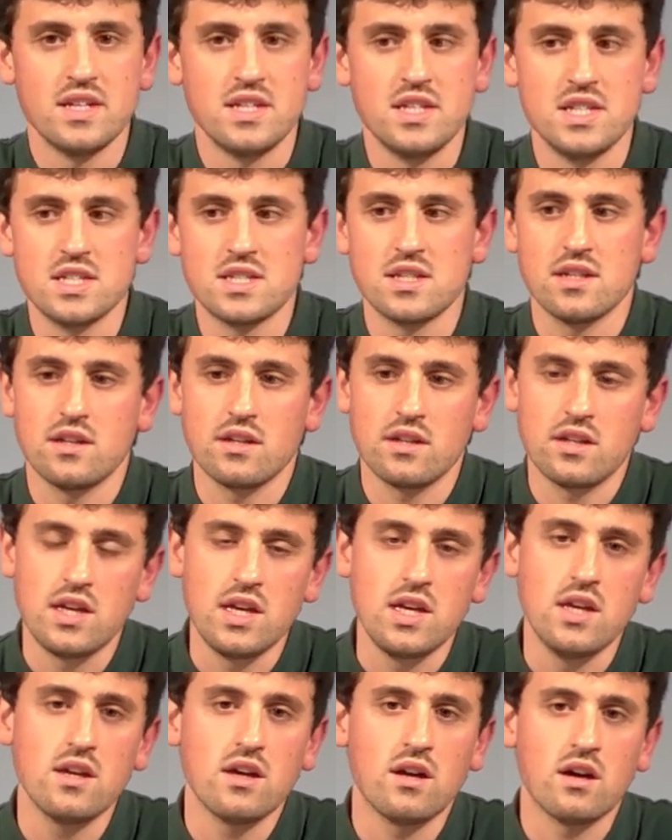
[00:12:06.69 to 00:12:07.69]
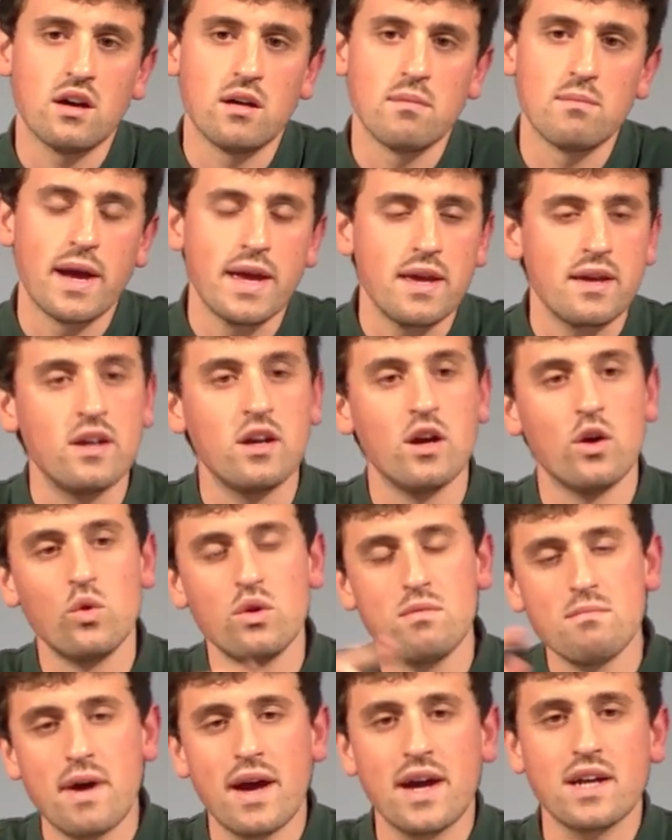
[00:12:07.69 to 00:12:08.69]
is he, uh, by
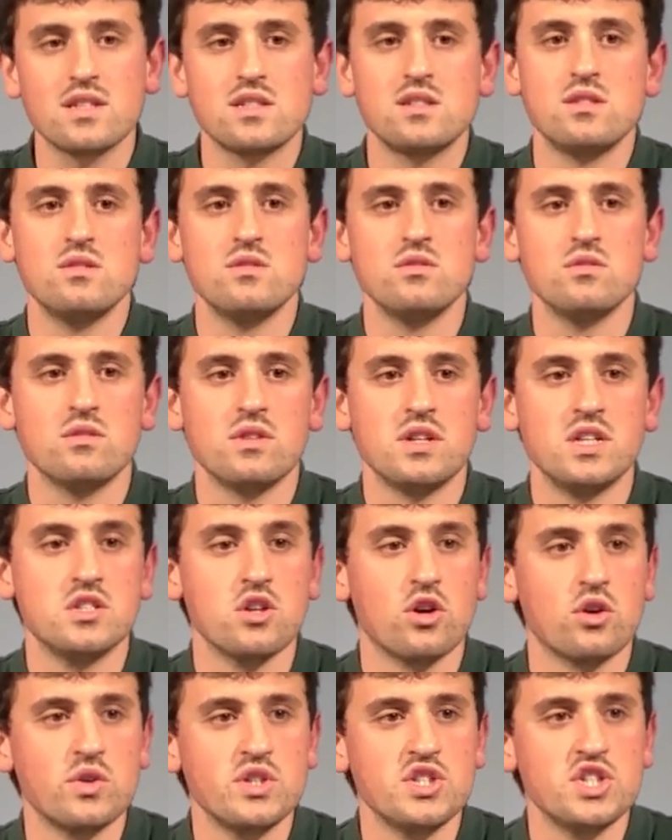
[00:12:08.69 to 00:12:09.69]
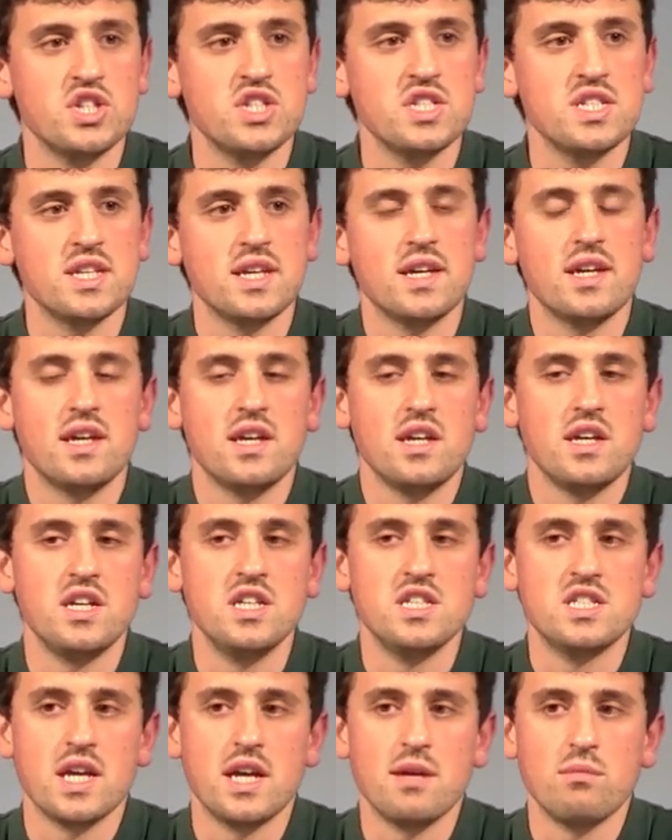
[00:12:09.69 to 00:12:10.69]
going back to his origins,
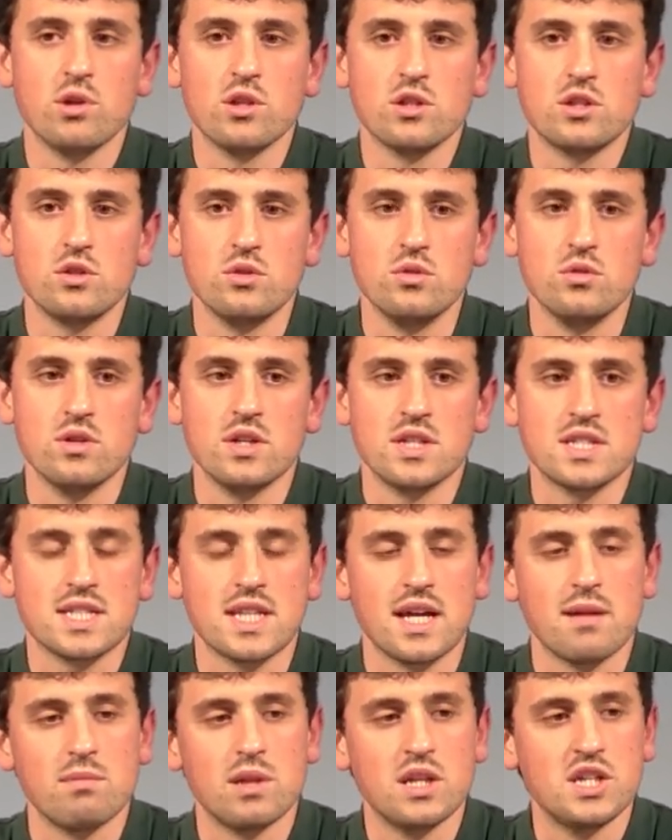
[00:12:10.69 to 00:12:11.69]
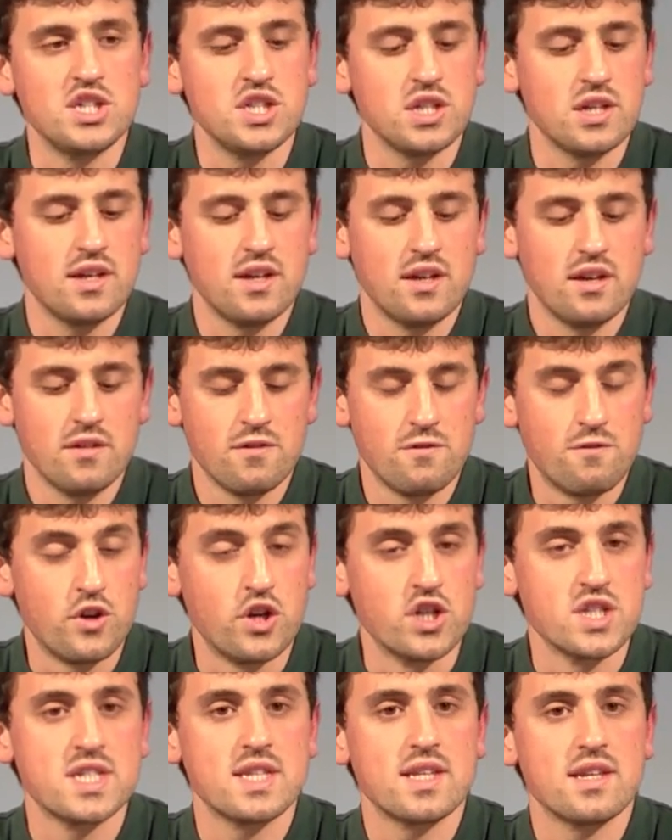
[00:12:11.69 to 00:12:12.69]
he's able to establish
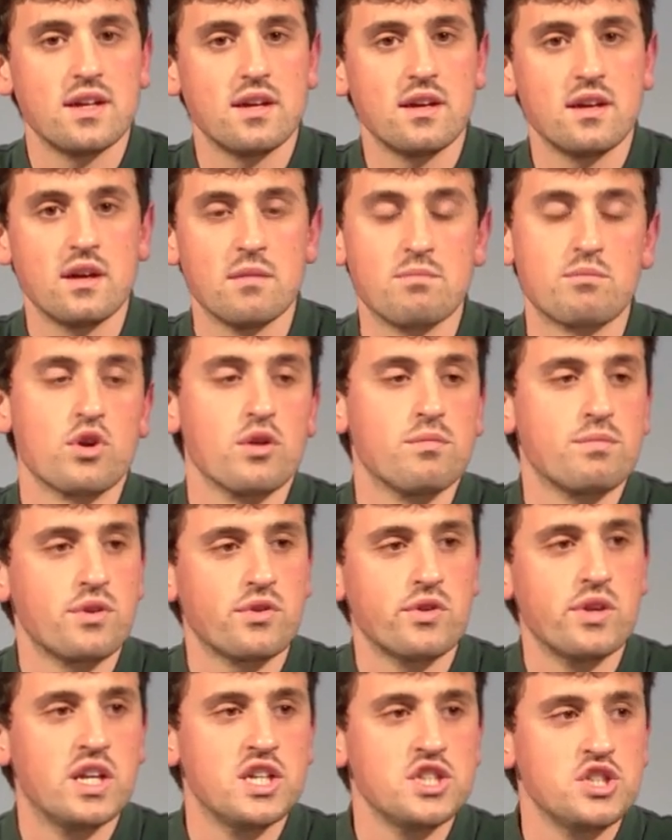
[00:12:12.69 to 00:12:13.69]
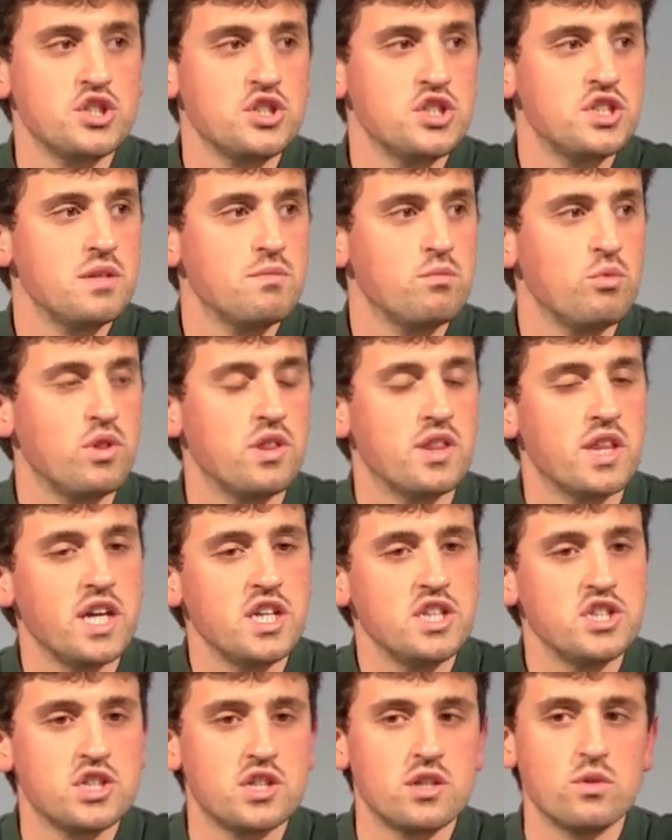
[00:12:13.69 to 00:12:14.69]
first a proper relationship with
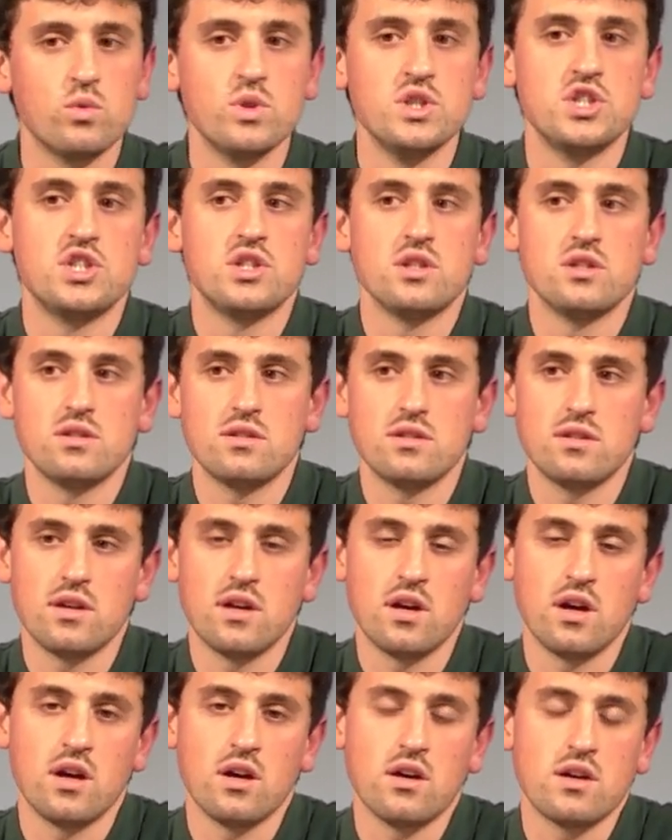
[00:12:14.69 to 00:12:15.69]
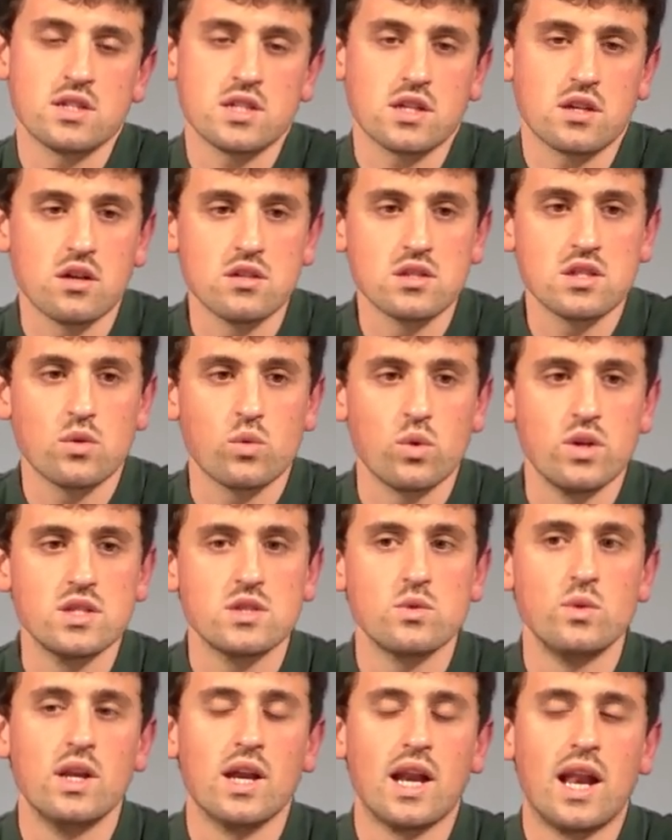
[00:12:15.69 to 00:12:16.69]
nature, which uh, as a
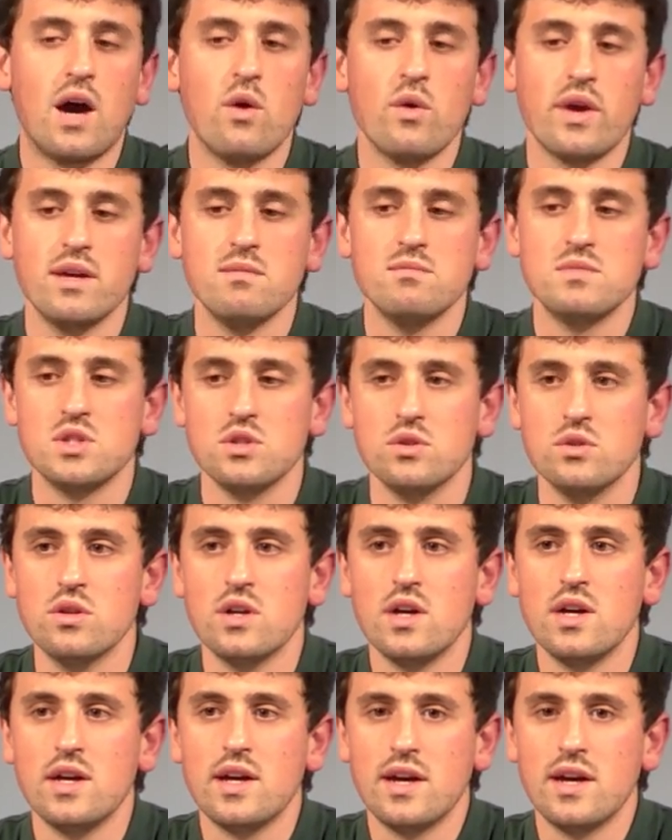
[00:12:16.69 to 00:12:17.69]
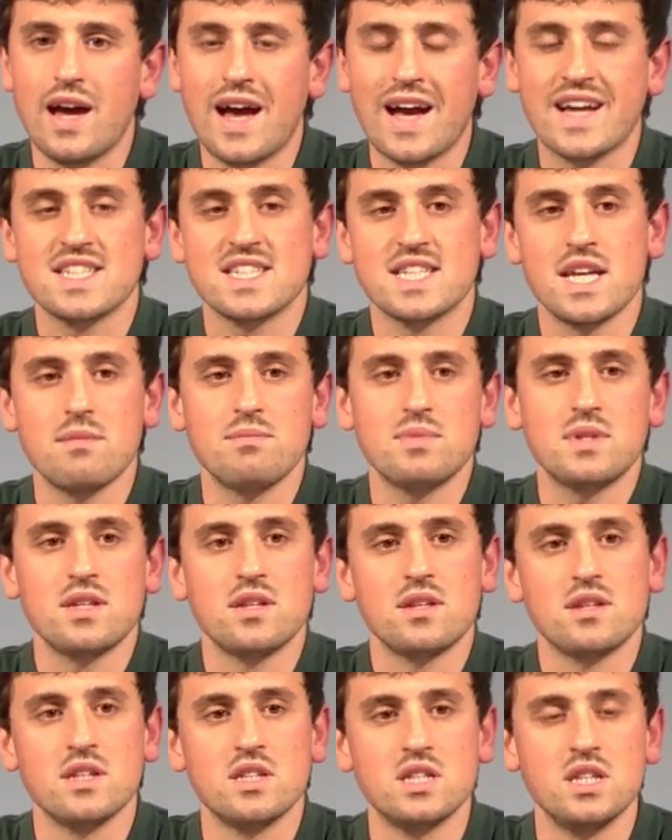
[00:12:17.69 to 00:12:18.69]
consequence, will allow him to accept
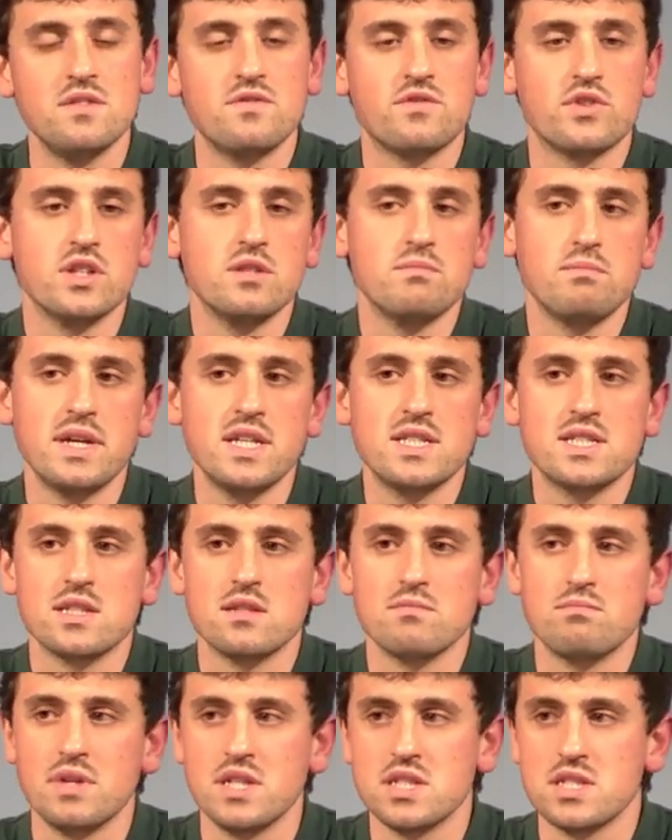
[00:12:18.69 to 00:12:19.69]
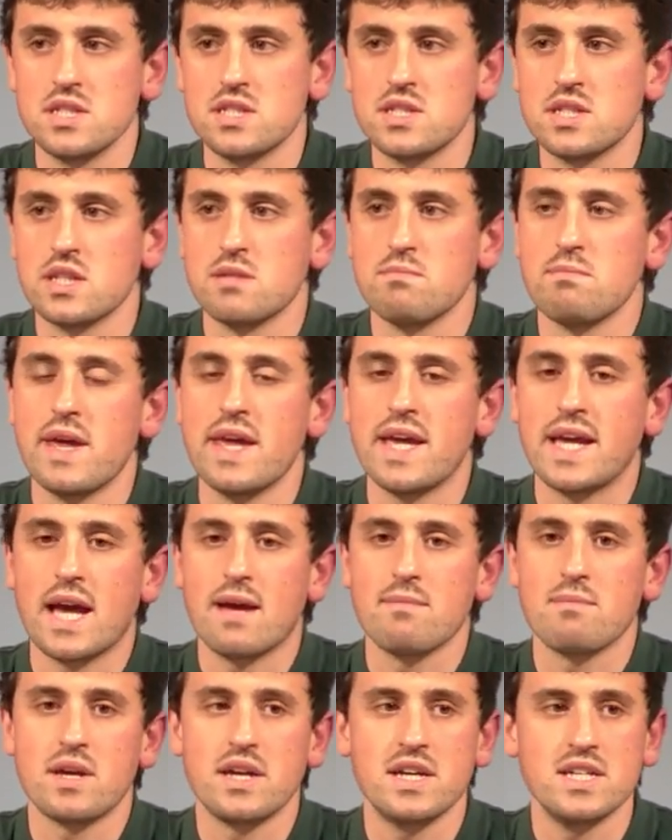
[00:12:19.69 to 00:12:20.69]
the different bits and pieces that make
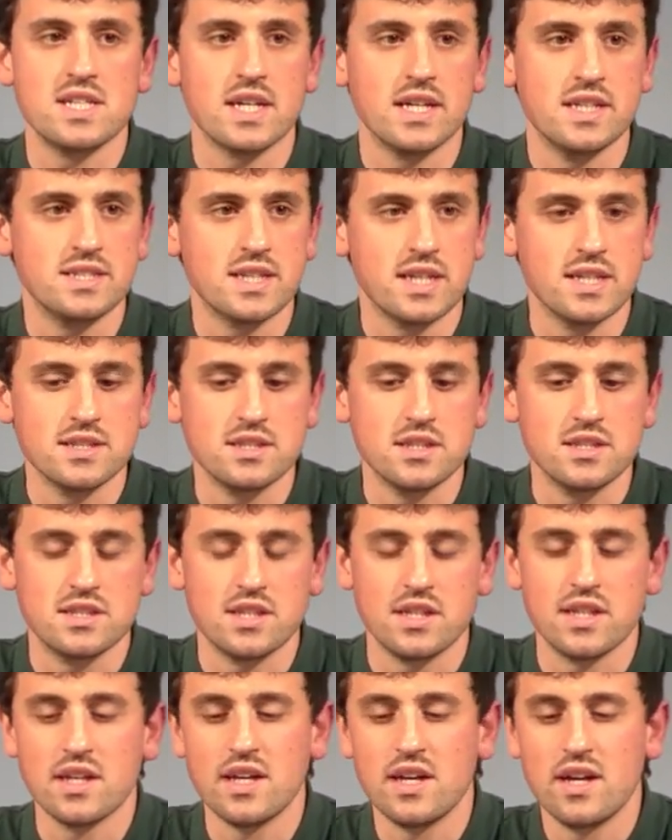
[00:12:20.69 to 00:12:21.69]
up his identity.